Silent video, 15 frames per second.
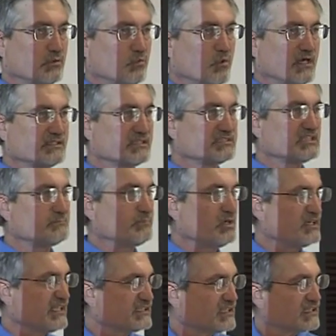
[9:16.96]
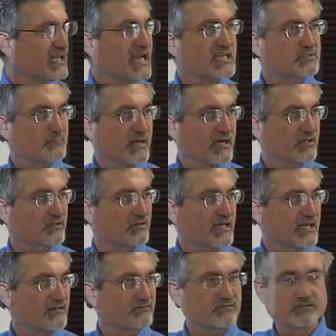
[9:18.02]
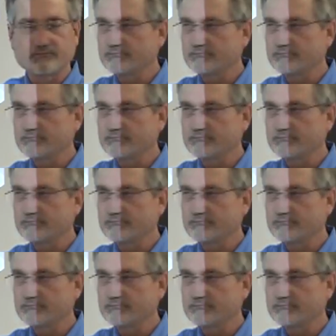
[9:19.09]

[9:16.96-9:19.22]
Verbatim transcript: What does he put in the last paragraph?